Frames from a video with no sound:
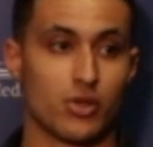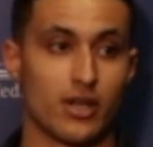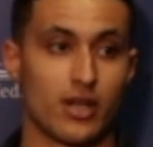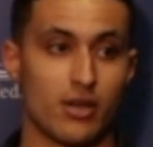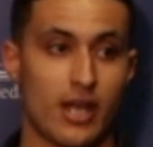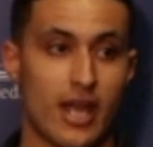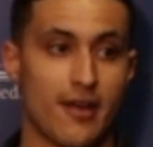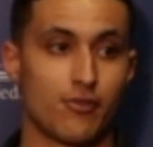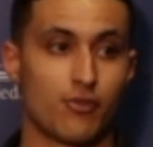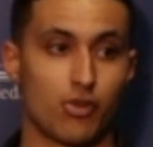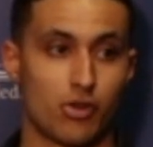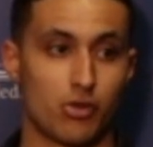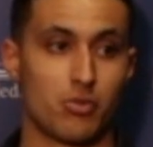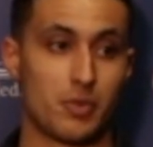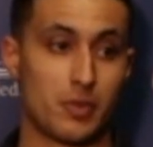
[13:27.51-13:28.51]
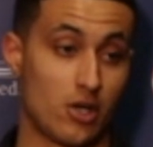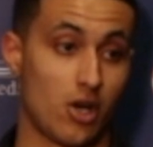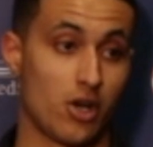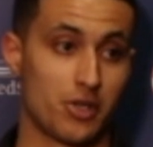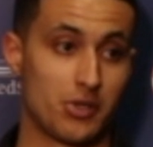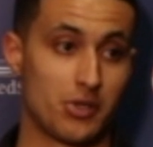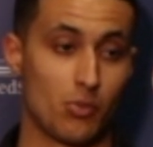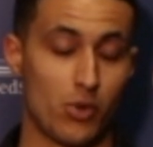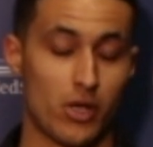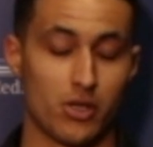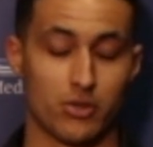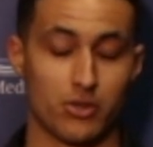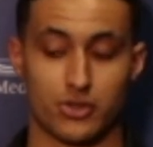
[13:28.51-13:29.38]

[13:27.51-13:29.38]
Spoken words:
at half court with guard as well.